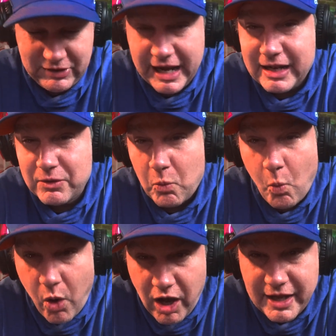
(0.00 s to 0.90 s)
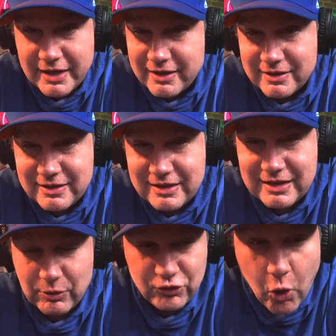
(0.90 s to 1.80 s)
had it won.
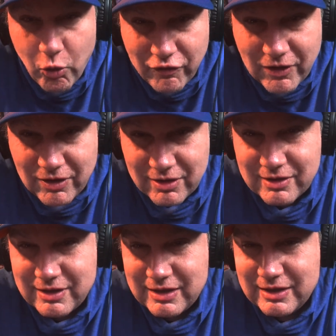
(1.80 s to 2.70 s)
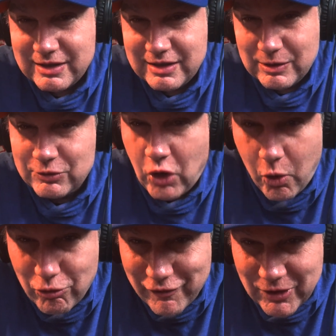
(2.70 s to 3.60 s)
It was over. It was
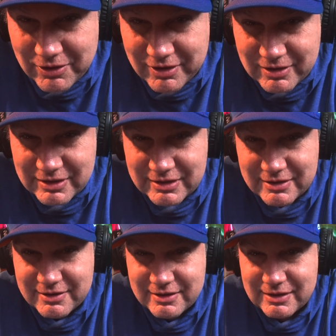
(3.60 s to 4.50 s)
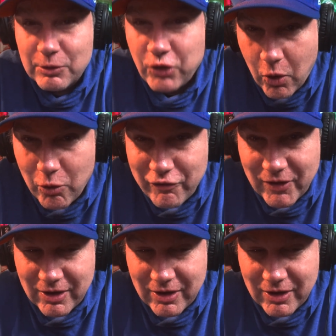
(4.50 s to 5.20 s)
over. It was over.